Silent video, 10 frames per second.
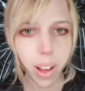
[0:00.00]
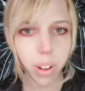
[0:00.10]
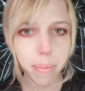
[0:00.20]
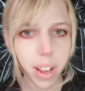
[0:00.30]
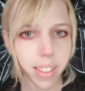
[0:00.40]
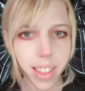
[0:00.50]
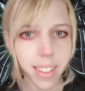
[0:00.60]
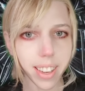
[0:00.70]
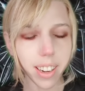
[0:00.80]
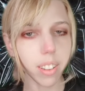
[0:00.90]
Now, I'm not
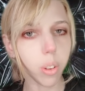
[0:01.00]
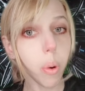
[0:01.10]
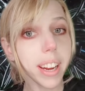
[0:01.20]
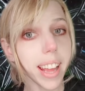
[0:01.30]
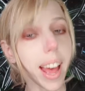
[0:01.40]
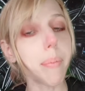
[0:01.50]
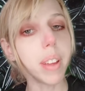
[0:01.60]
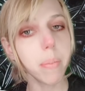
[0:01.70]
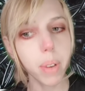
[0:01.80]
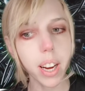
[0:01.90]
saying that it is going to happen,